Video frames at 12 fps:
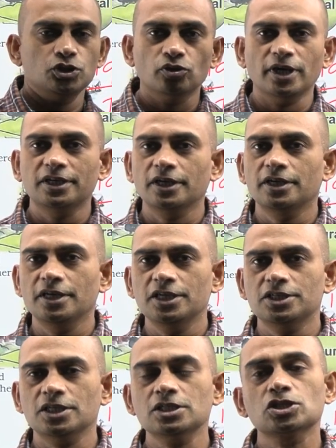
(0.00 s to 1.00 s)
United
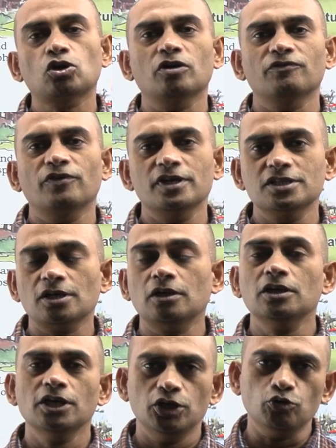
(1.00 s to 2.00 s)
Nations Conference
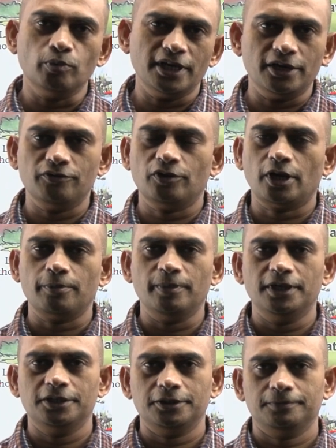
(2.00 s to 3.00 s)
on Human Environment.
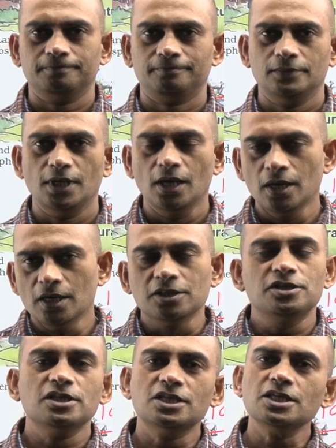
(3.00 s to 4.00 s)

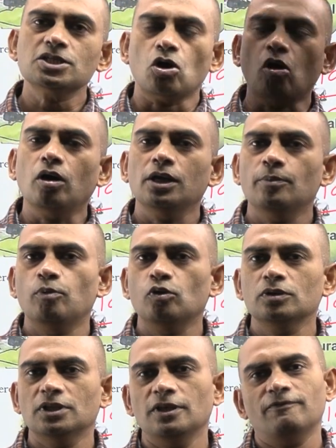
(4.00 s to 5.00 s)
This is all
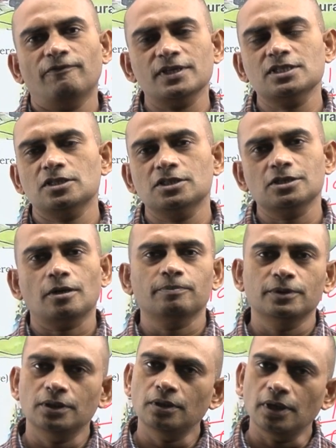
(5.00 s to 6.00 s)
about the first
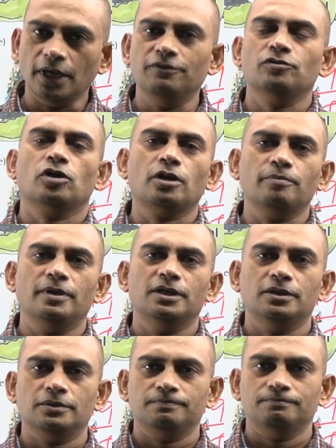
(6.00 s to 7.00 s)
chapter, environment.
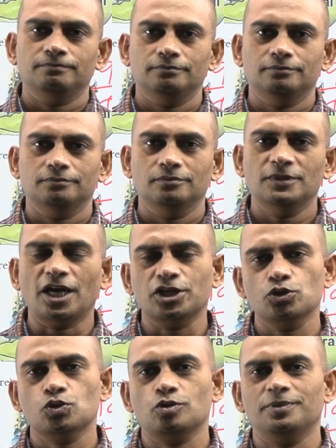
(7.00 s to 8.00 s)
Thank
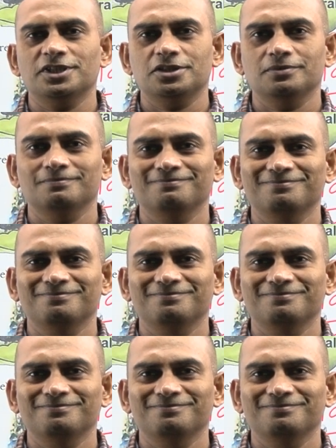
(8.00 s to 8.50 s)
you so much.